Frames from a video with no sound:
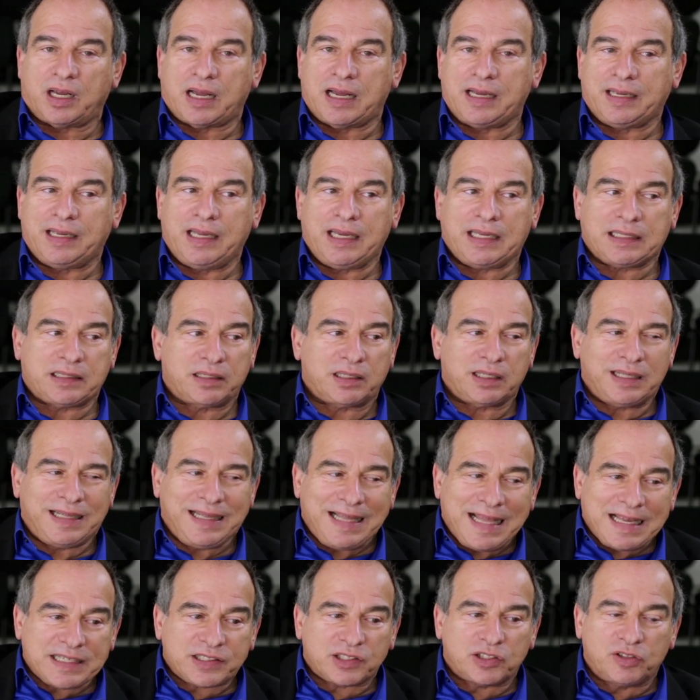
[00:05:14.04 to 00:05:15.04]
I get
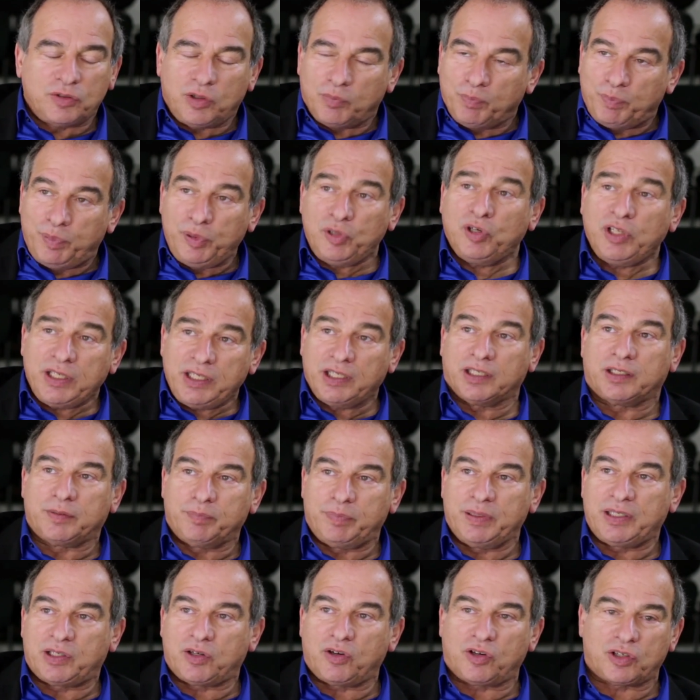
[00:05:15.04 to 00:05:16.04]
less bullying
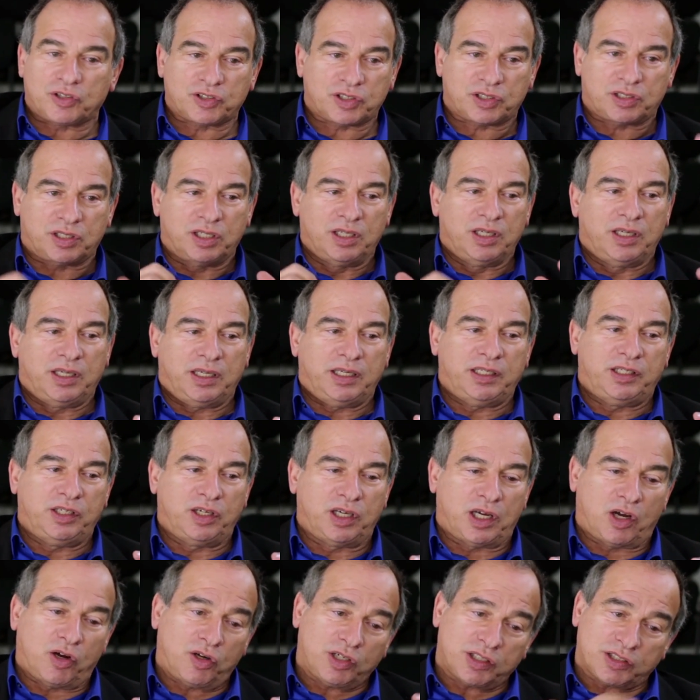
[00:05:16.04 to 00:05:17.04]
because in
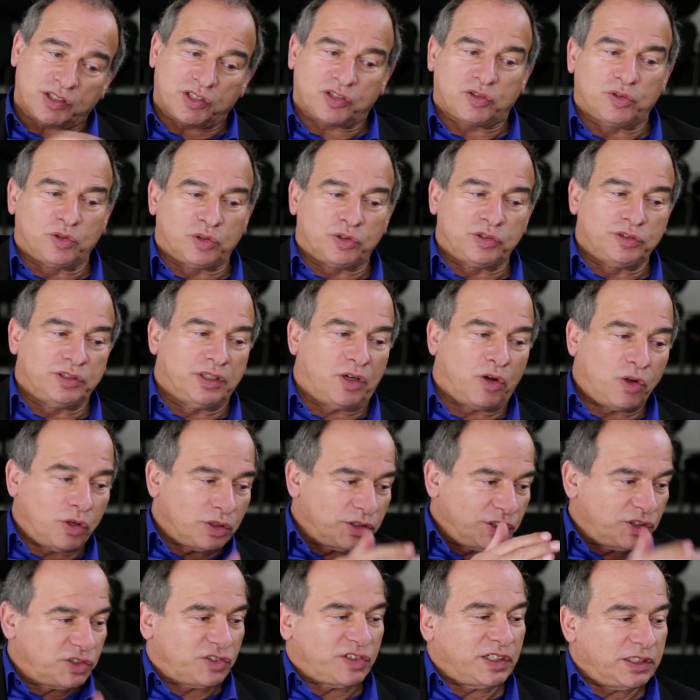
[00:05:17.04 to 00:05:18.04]
the other school, all
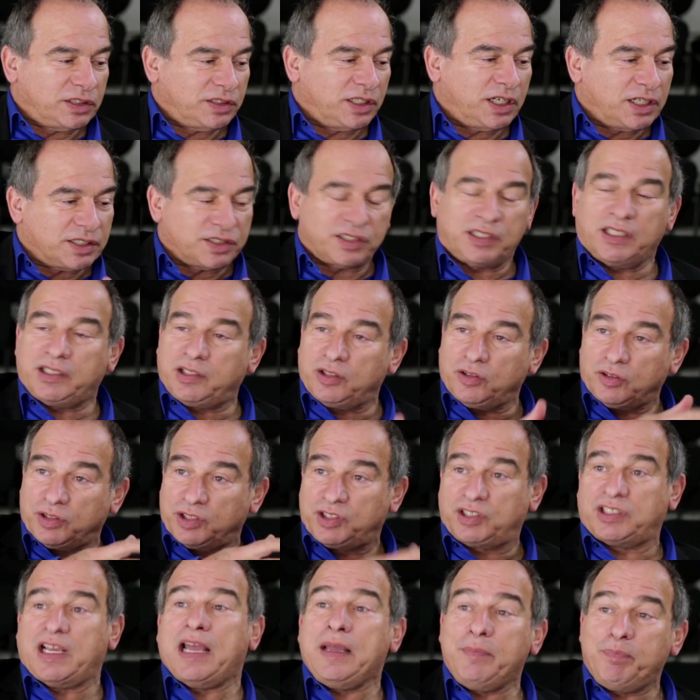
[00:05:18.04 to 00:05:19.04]
the children are sitting on the
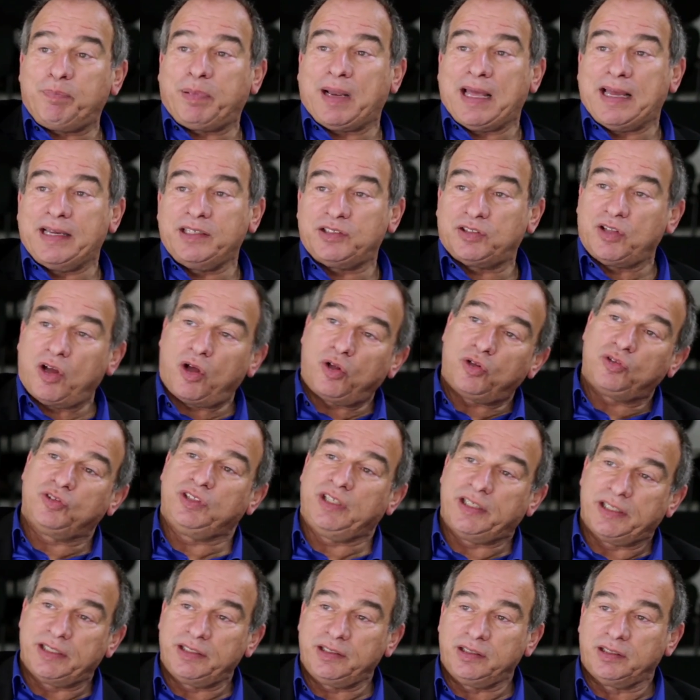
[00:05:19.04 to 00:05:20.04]
same place the whole
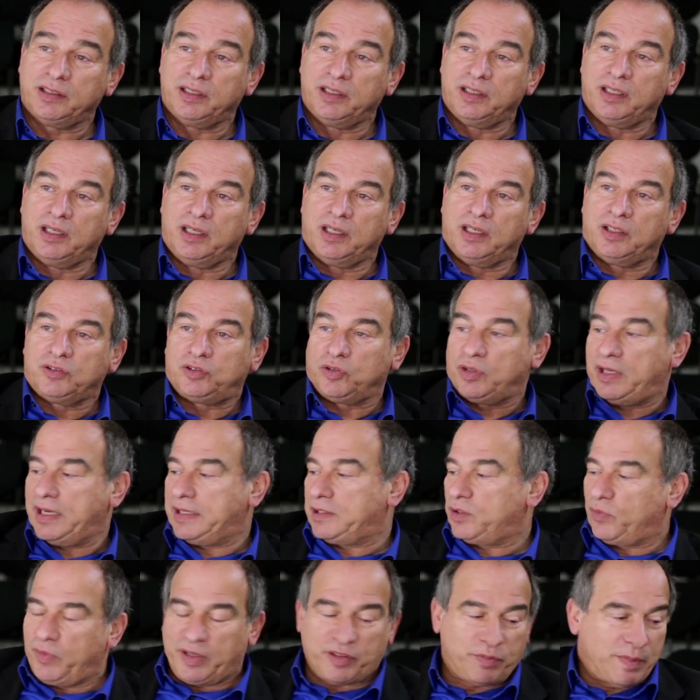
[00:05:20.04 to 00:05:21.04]
year,
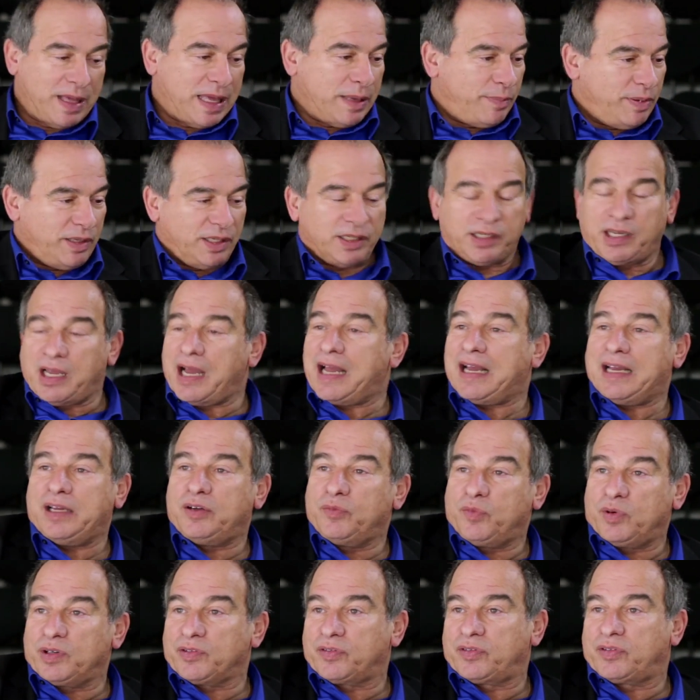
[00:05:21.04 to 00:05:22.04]
together with maybe a guy
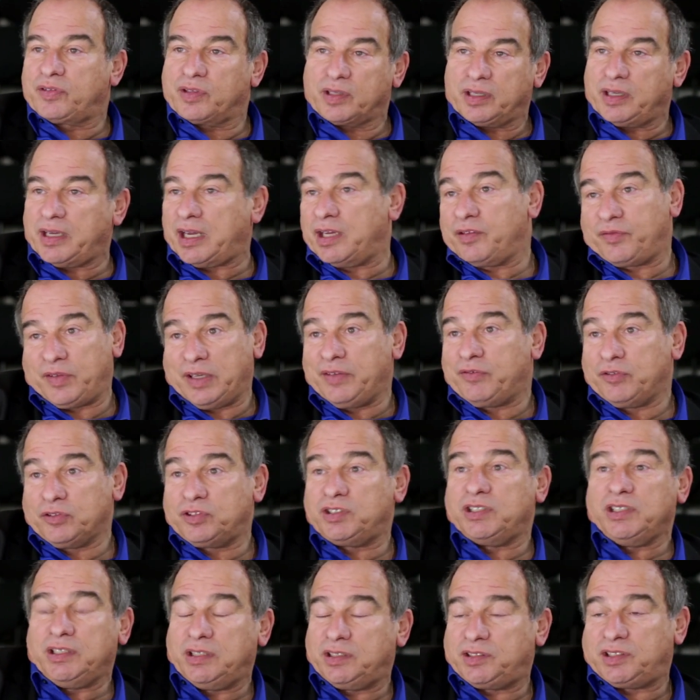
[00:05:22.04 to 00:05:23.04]
what, if you
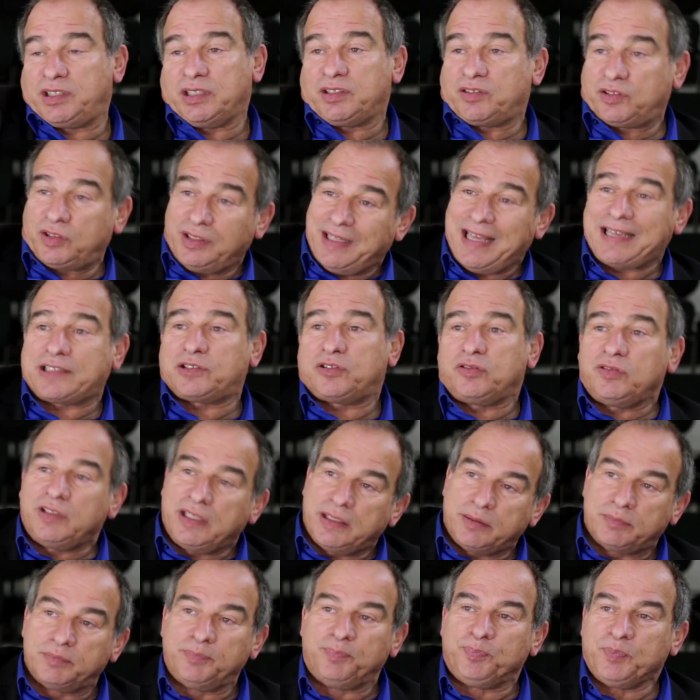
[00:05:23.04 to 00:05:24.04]
sit, sit next to
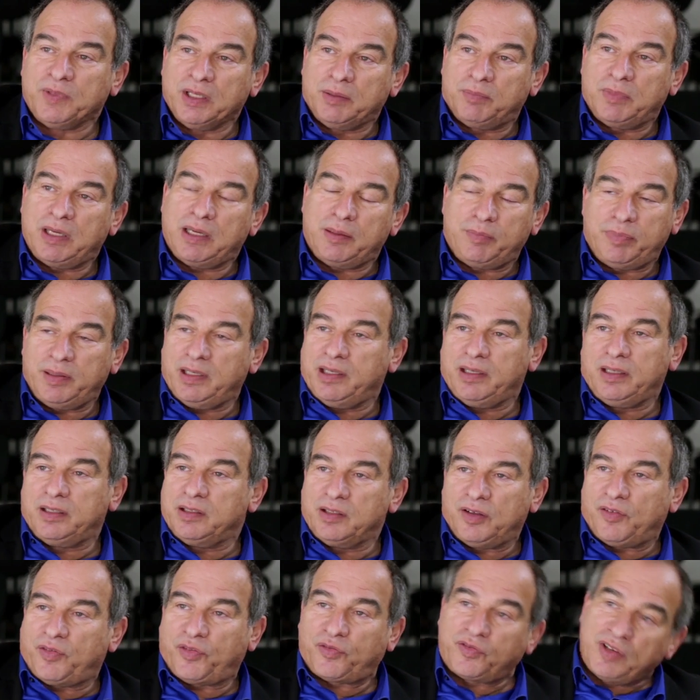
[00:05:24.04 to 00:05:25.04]
him maybe
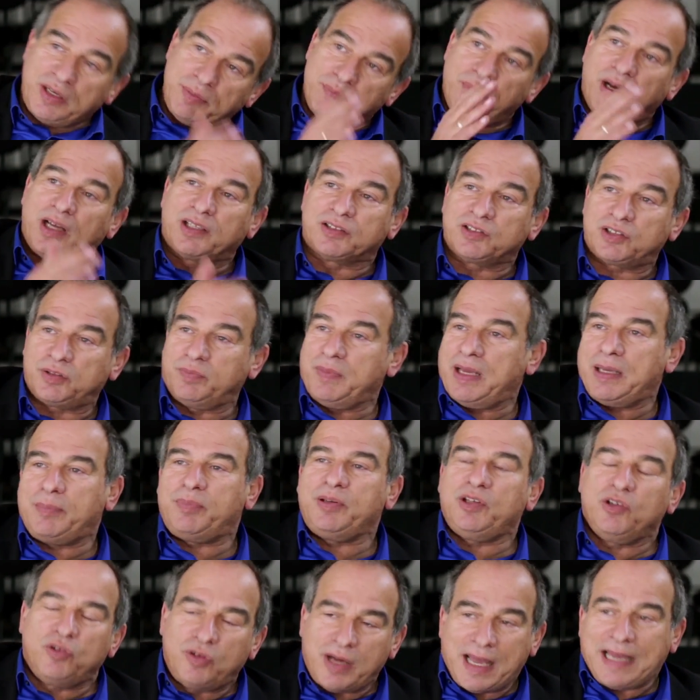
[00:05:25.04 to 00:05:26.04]
three months,
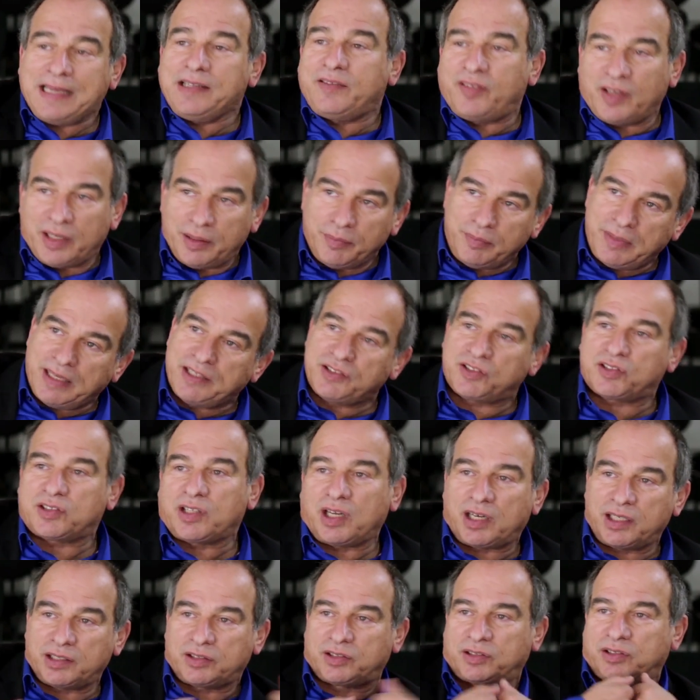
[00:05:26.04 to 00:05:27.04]
maybe you hate him and
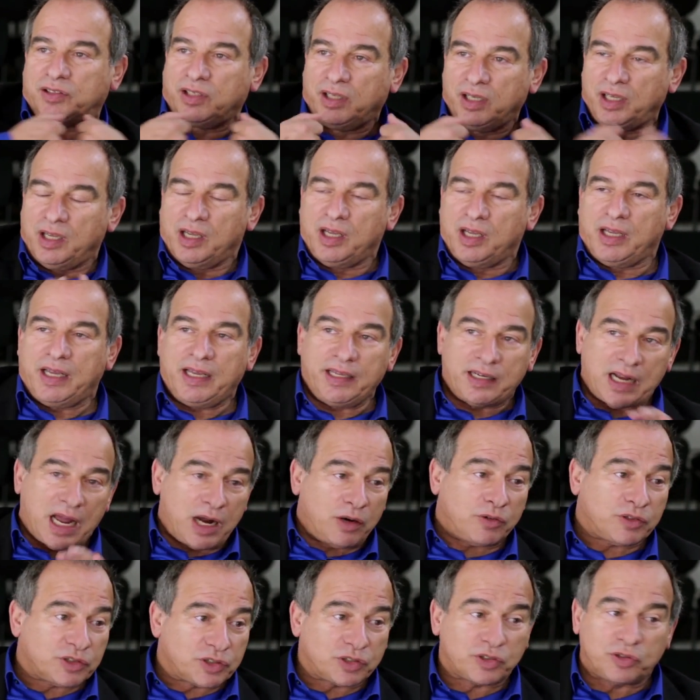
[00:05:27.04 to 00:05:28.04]
start. In
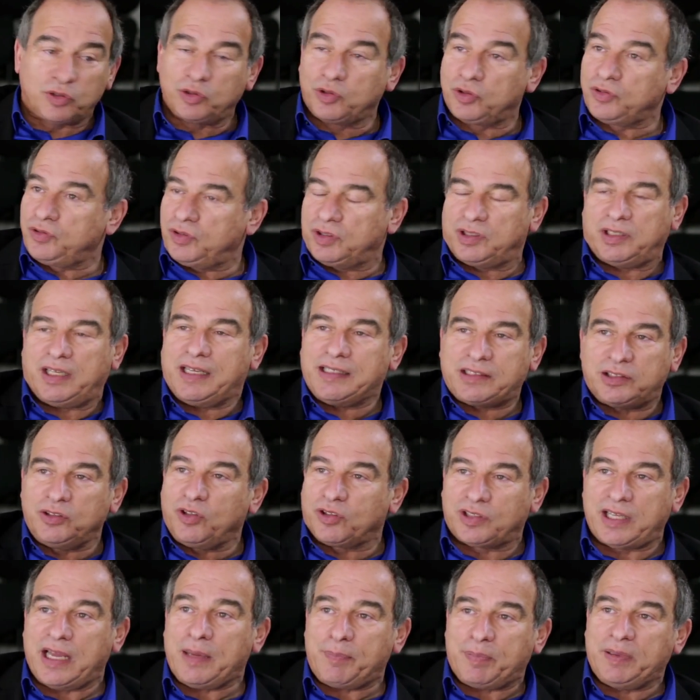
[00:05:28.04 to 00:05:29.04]
our school, it's
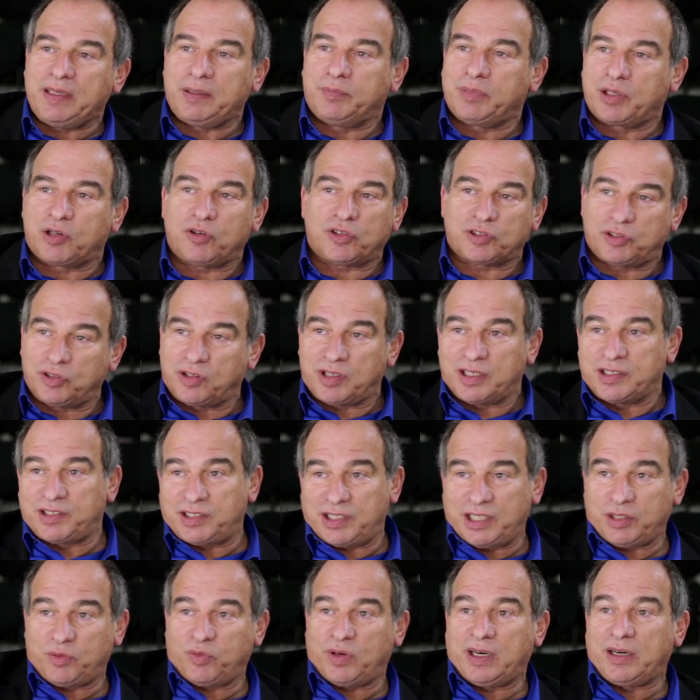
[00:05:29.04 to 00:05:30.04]
not happening because you can
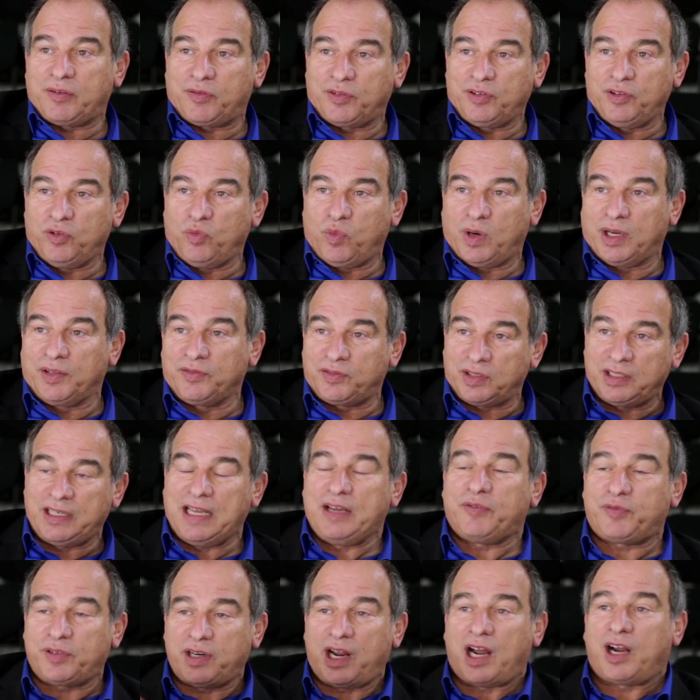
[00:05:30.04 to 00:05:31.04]
sit wherever you want and
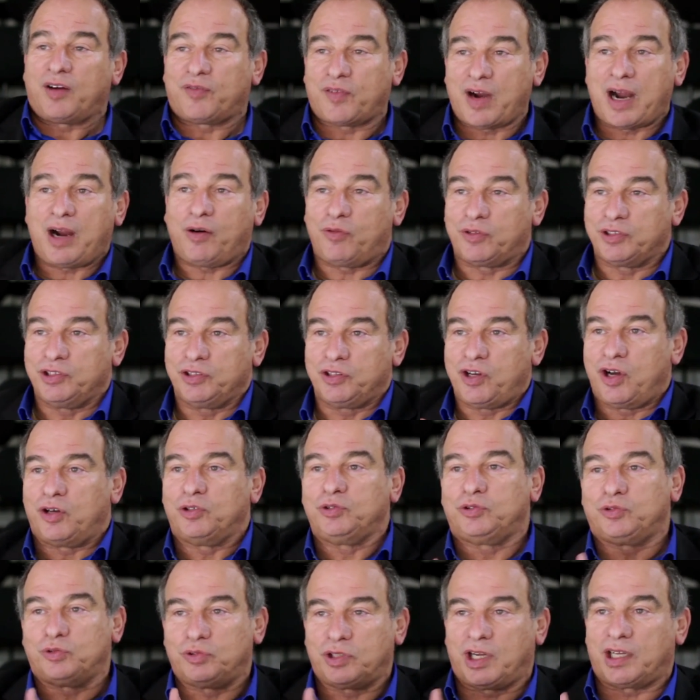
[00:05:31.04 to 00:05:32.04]
every half hour you go
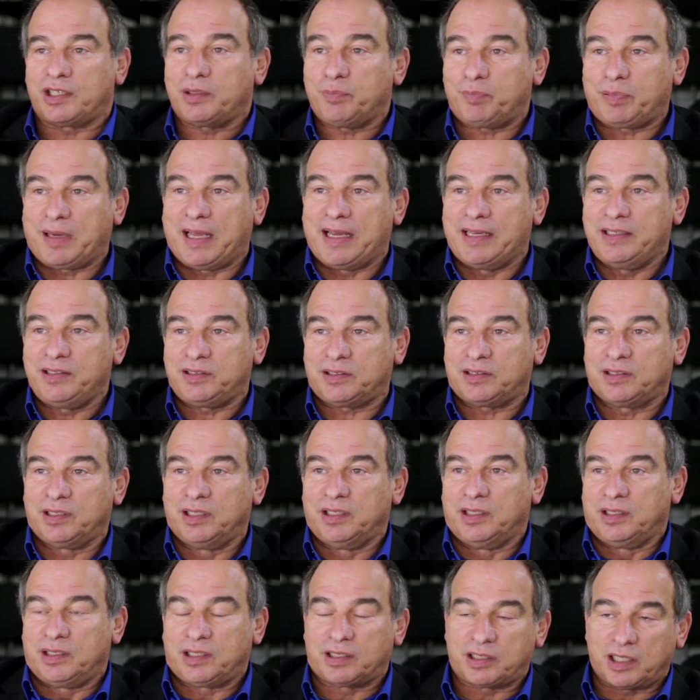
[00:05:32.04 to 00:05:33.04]
to another place
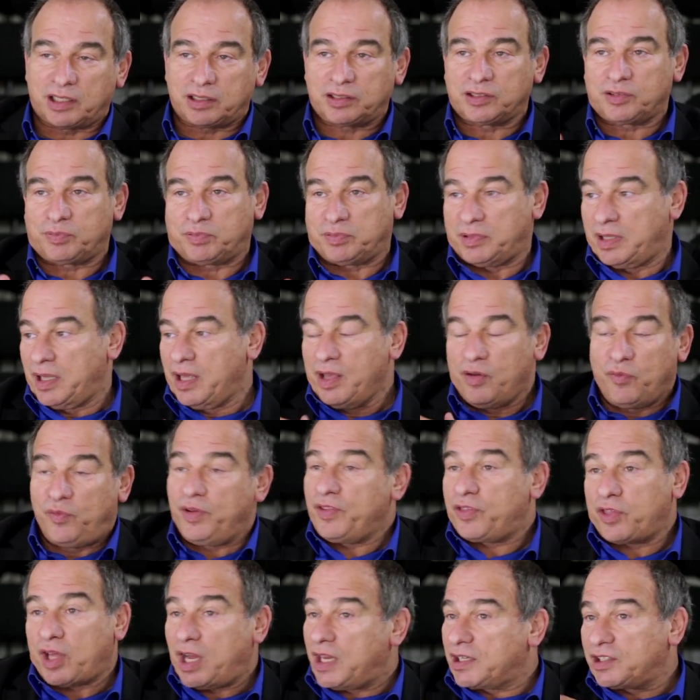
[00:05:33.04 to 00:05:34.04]
another,
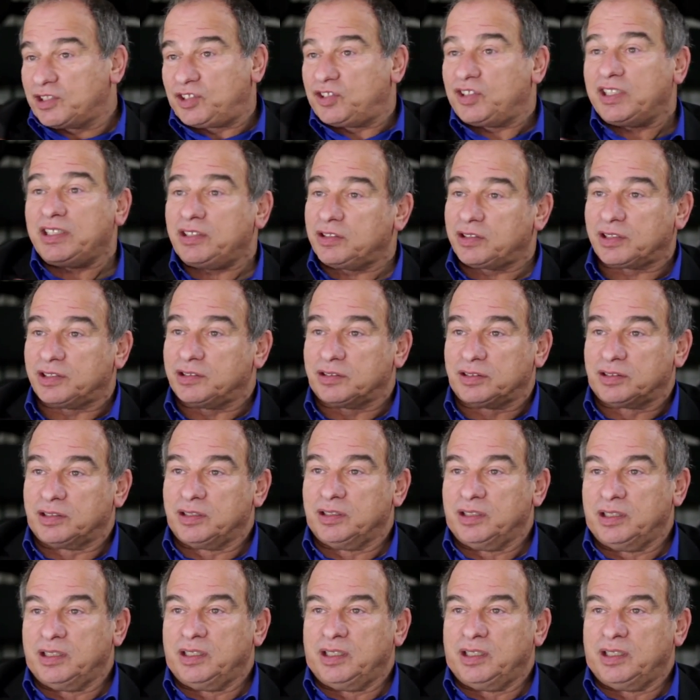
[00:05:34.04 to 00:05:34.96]
with other children.